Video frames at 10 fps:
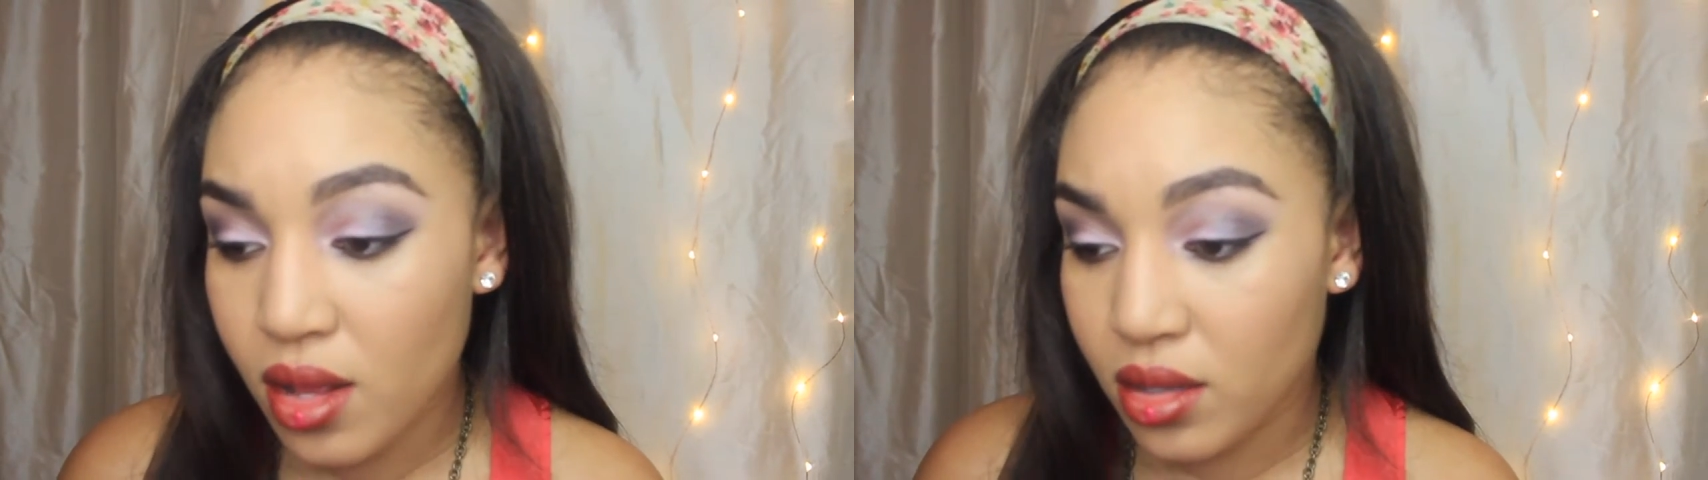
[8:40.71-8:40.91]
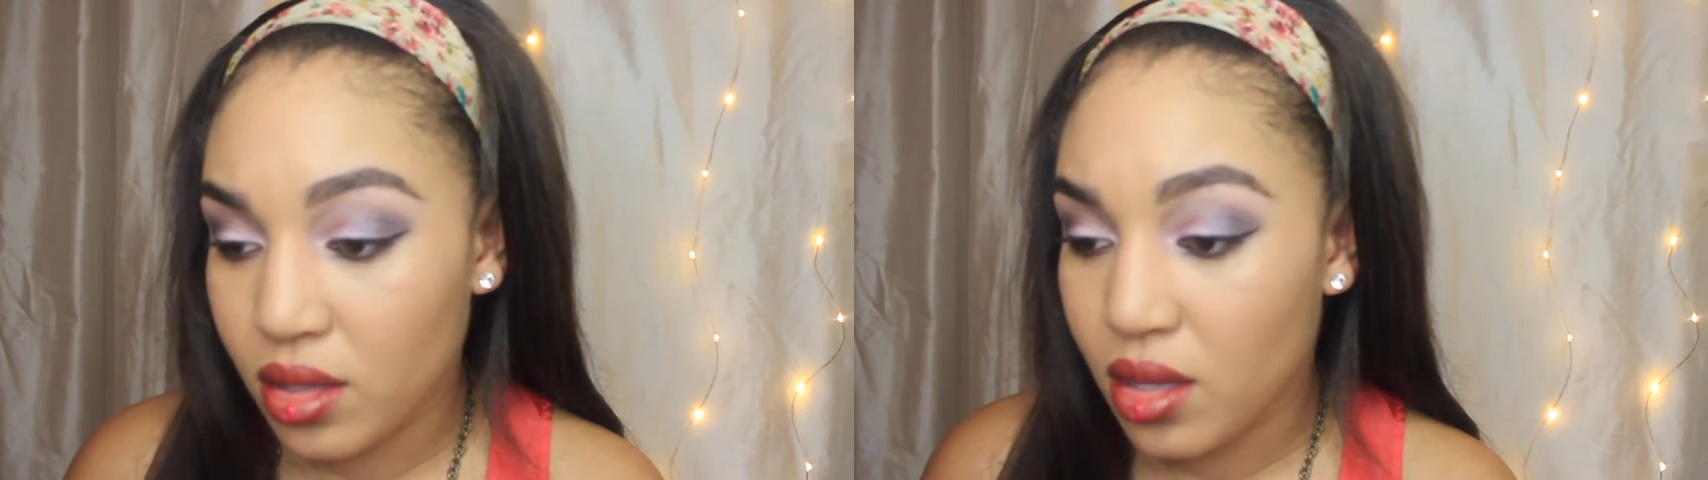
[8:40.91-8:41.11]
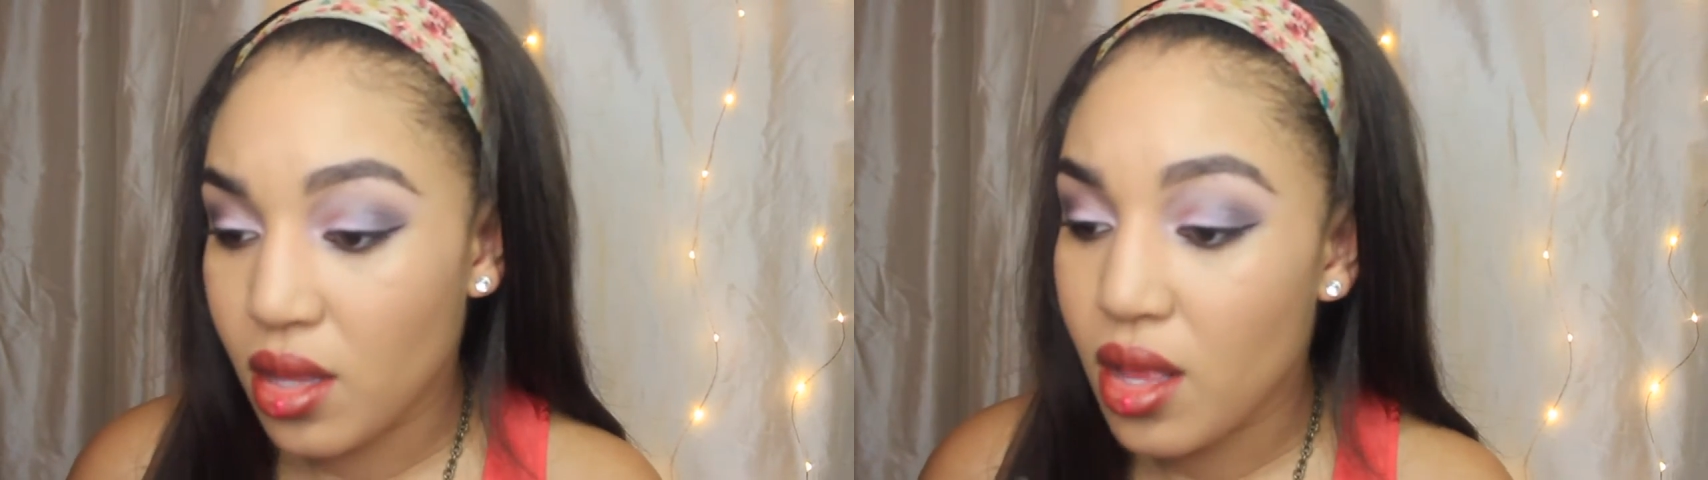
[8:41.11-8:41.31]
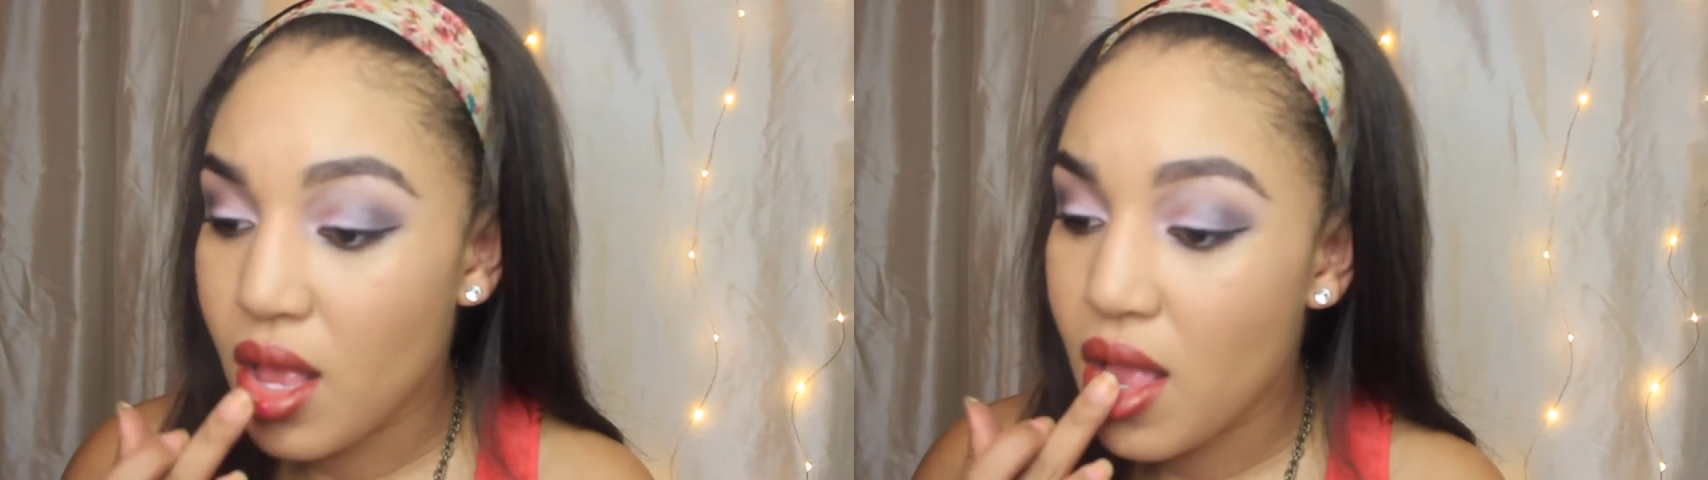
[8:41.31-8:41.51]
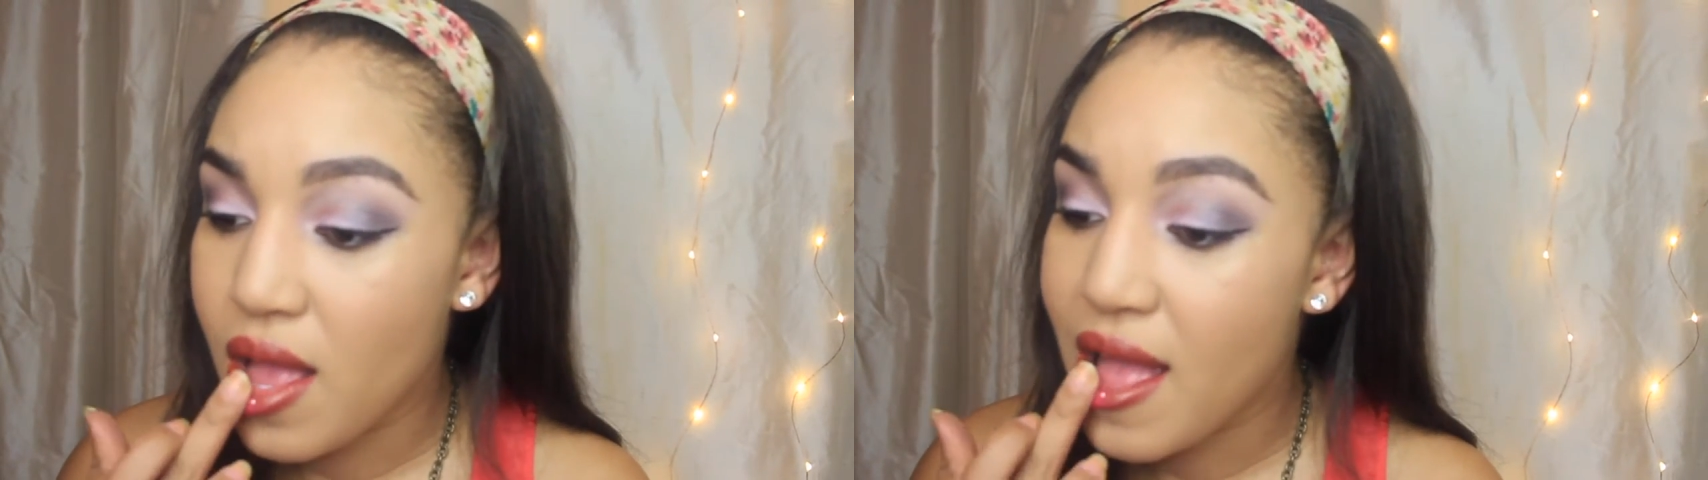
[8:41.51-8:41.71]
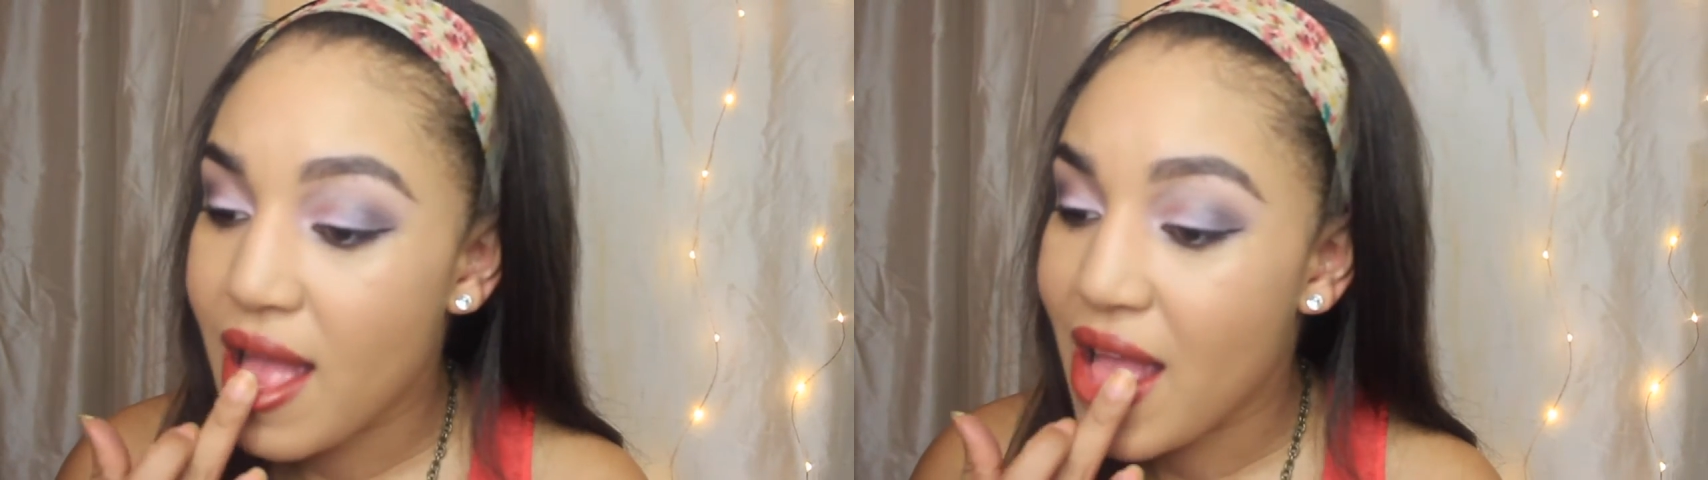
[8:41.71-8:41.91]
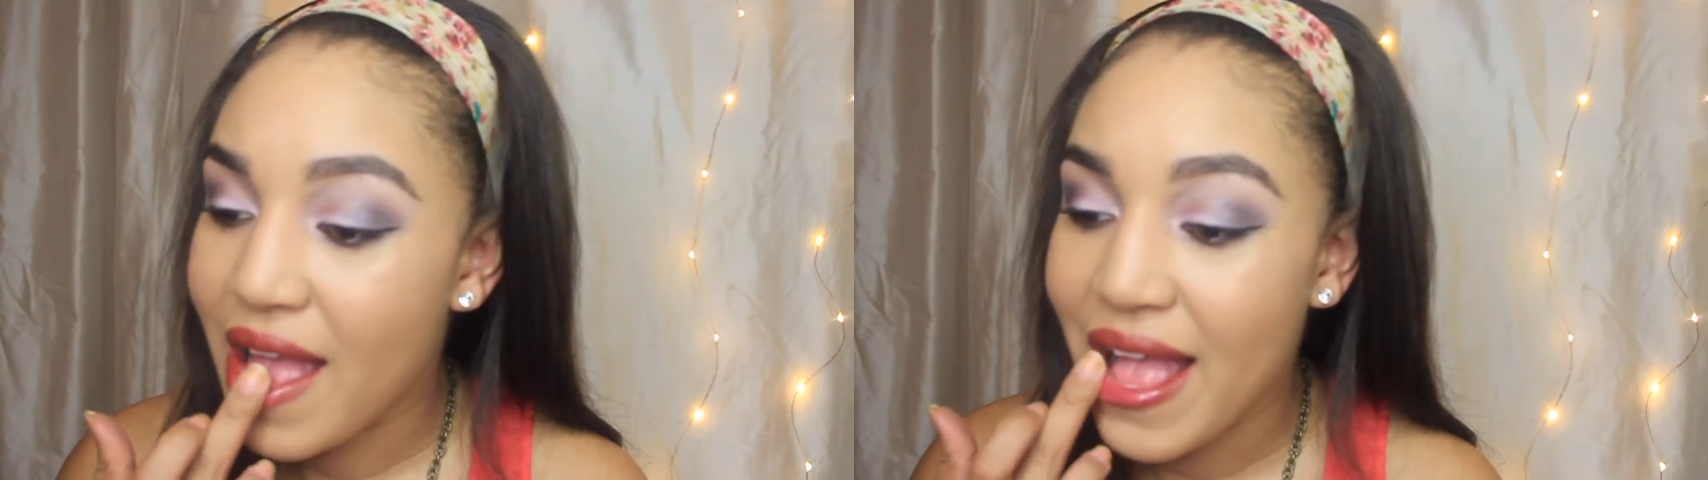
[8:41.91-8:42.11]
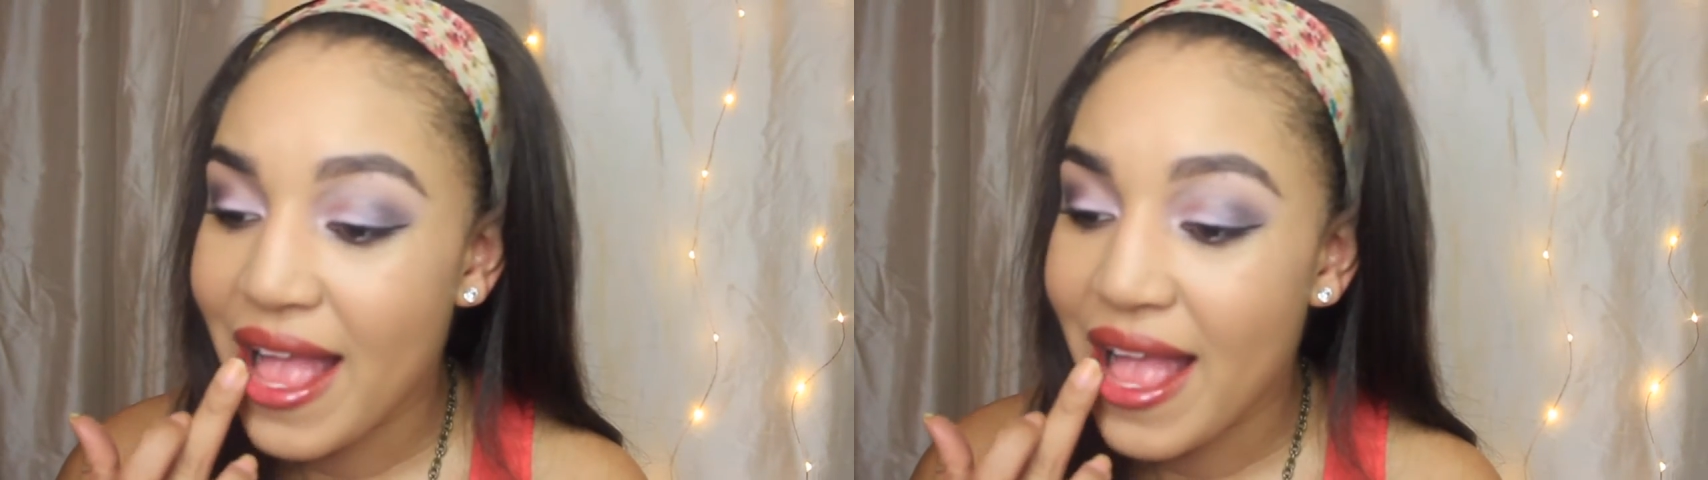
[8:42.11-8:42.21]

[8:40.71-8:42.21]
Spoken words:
99 cent lip gloss.